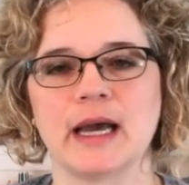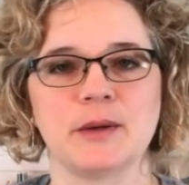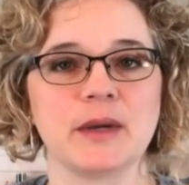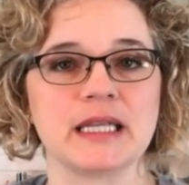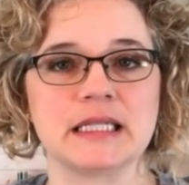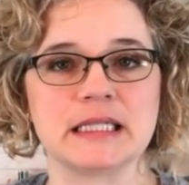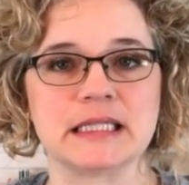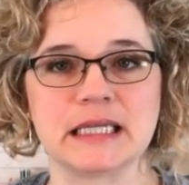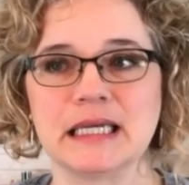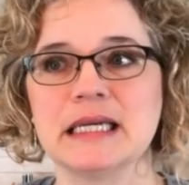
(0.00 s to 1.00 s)
don't get to
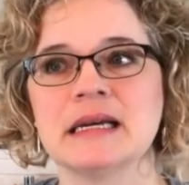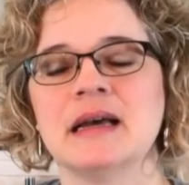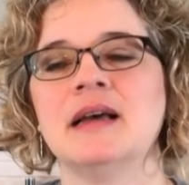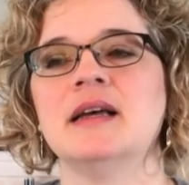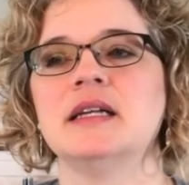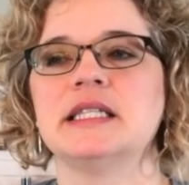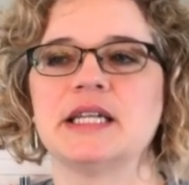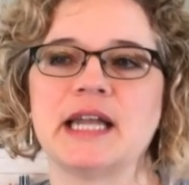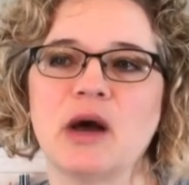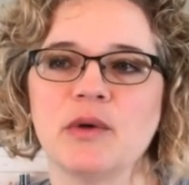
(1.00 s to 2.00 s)
see. So
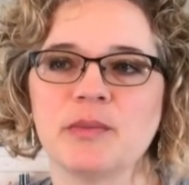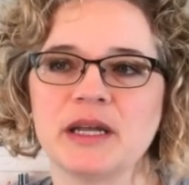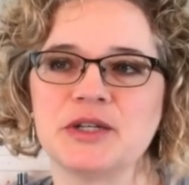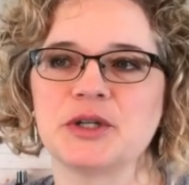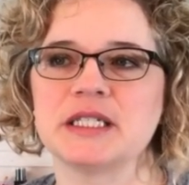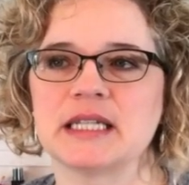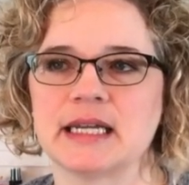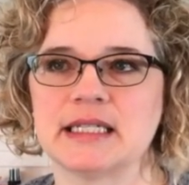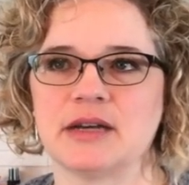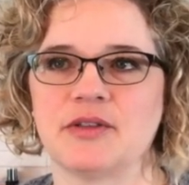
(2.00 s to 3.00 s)
now with Pinterest,
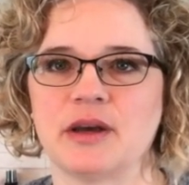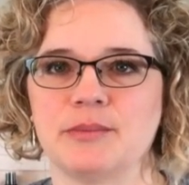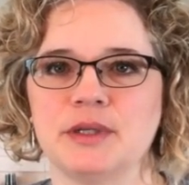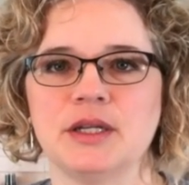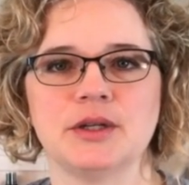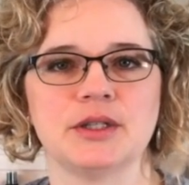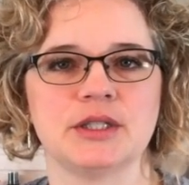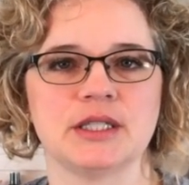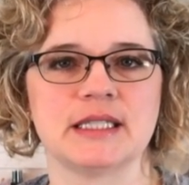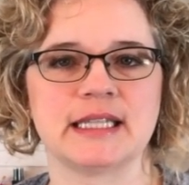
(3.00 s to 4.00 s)
I tell them
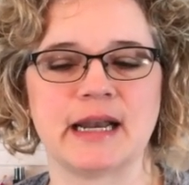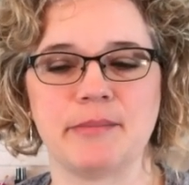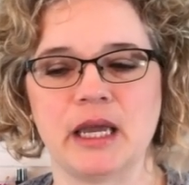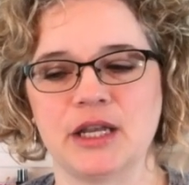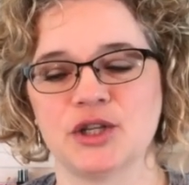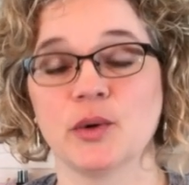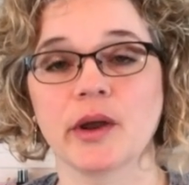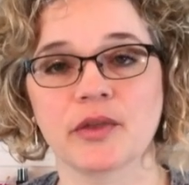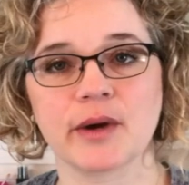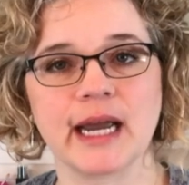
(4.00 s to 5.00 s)
to send me 2 or
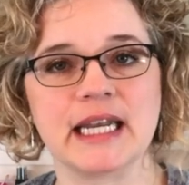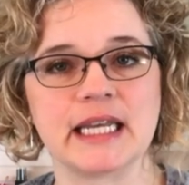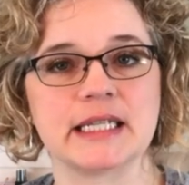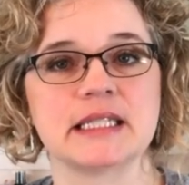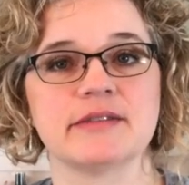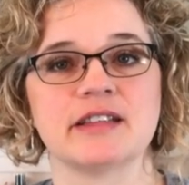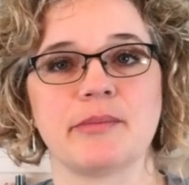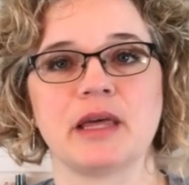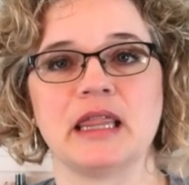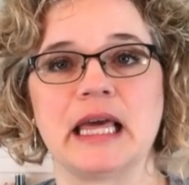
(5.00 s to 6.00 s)
3 ideas of
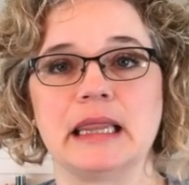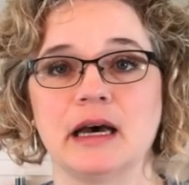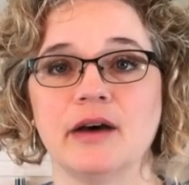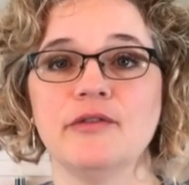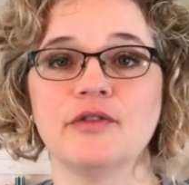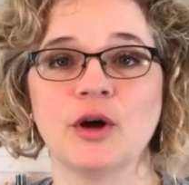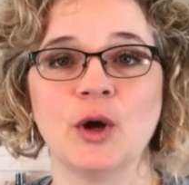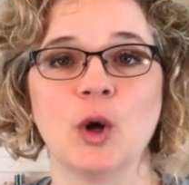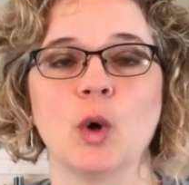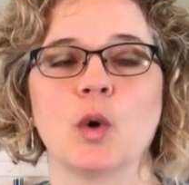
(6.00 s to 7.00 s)
something they love
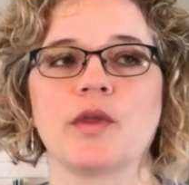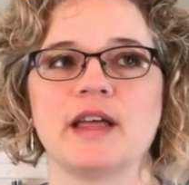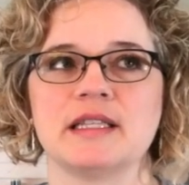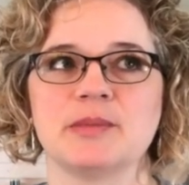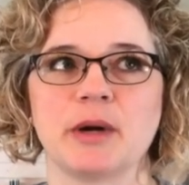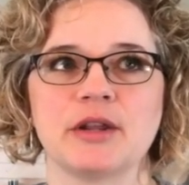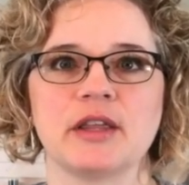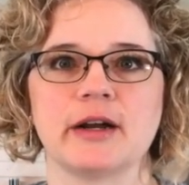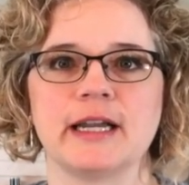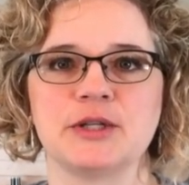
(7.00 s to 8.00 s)
or that sparked
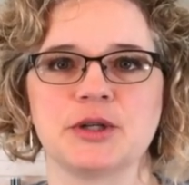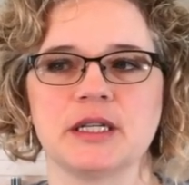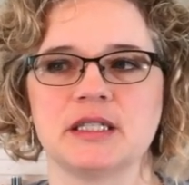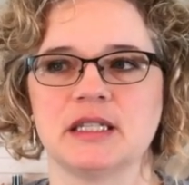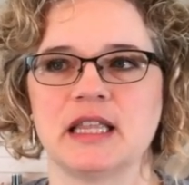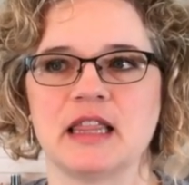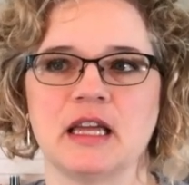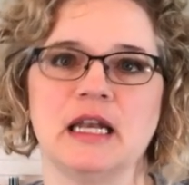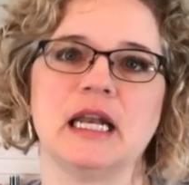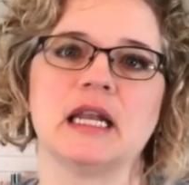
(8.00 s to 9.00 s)
their interest, that
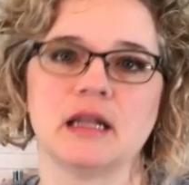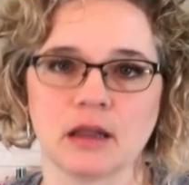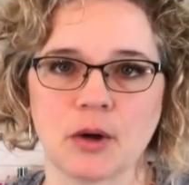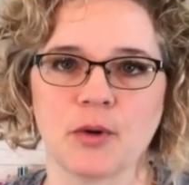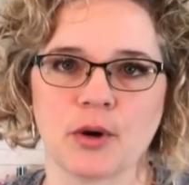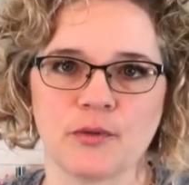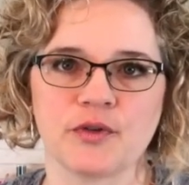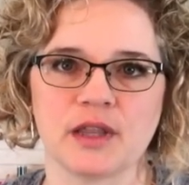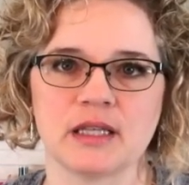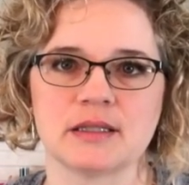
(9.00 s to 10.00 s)
they needed a logo
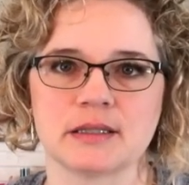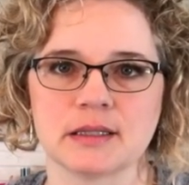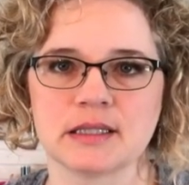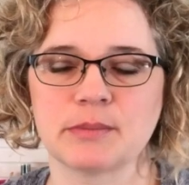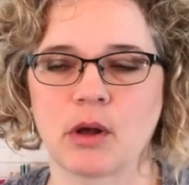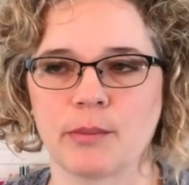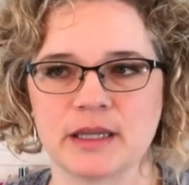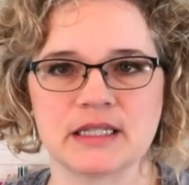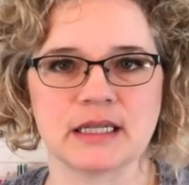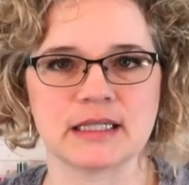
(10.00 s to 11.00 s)
for this small
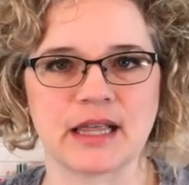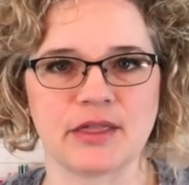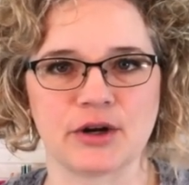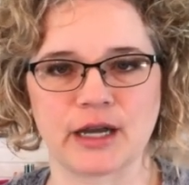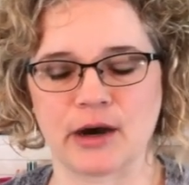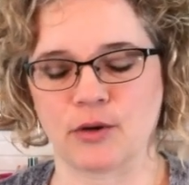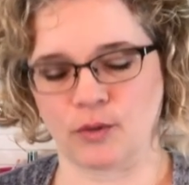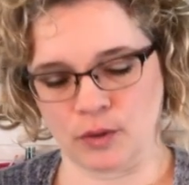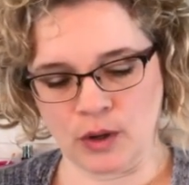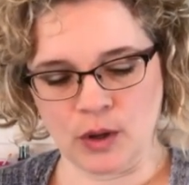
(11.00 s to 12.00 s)
business that they're now
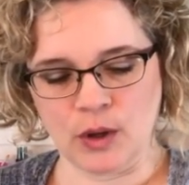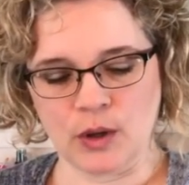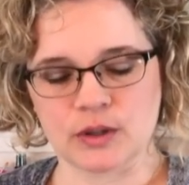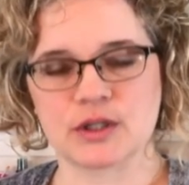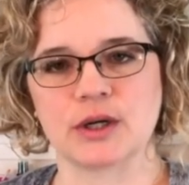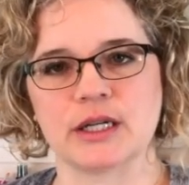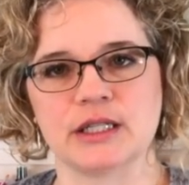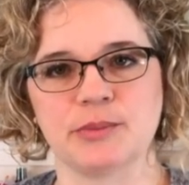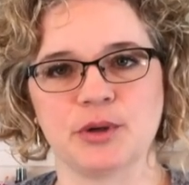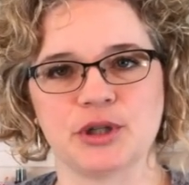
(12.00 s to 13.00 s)
starting
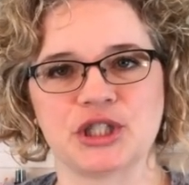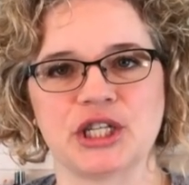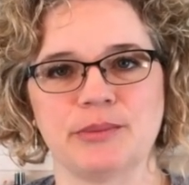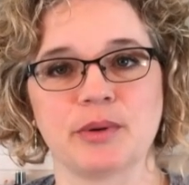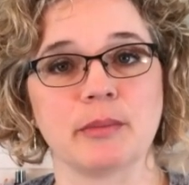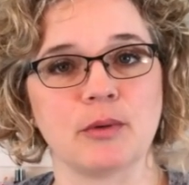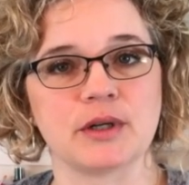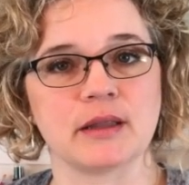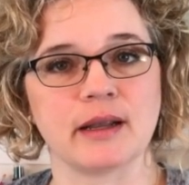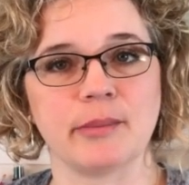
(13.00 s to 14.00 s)
to push and
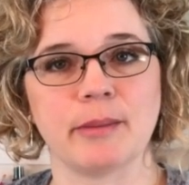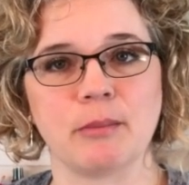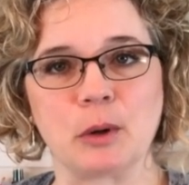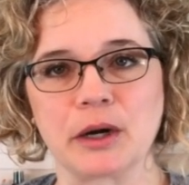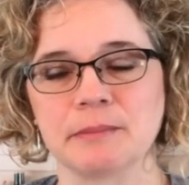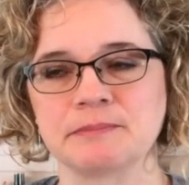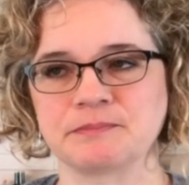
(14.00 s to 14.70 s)
promote a little bit more.